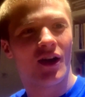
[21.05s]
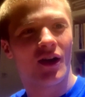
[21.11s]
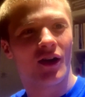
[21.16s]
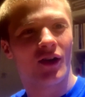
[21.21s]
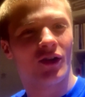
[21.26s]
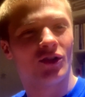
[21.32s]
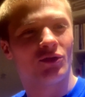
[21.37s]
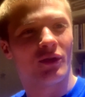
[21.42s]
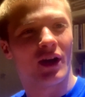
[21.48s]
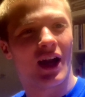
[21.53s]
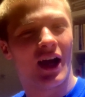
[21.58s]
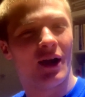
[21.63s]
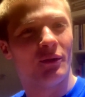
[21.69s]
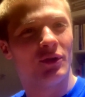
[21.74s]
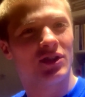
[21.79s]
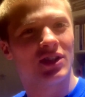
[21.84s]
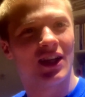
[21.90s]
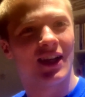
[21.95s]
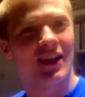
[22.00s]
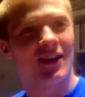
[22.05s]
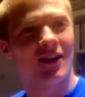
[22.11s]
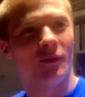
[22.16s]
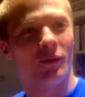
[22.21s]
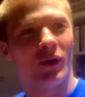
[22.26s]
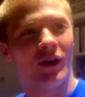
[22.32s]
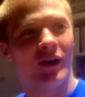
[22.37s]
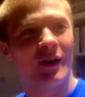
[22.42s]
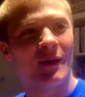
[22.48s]
Because when I was a little
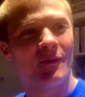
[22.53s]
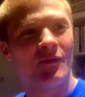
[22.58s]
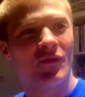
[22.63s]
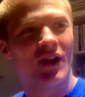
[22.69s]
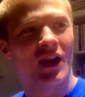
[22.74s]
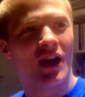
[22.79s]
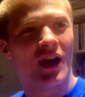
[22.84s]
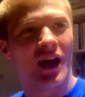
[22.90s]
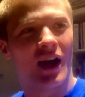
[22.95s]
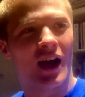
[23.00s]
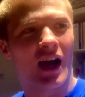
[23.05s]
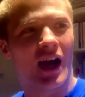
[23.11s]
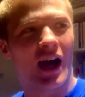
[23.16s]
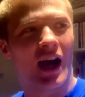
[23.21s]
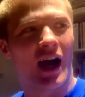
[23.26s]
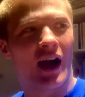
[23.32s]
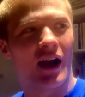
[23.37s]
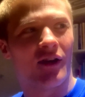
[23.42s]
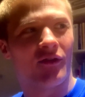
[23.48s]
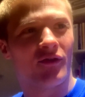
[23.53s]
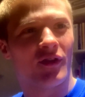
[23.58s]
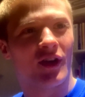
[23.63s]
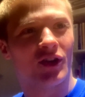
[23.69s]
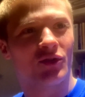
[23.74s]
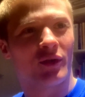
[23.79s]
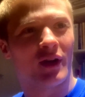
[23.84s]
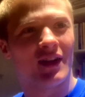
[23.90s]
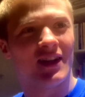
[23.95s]
boy and I
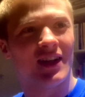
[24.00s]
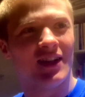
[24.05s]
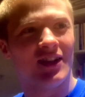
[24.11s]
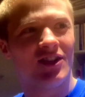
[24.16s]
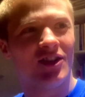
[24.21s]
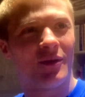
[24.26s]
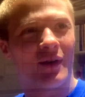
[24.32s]
first went into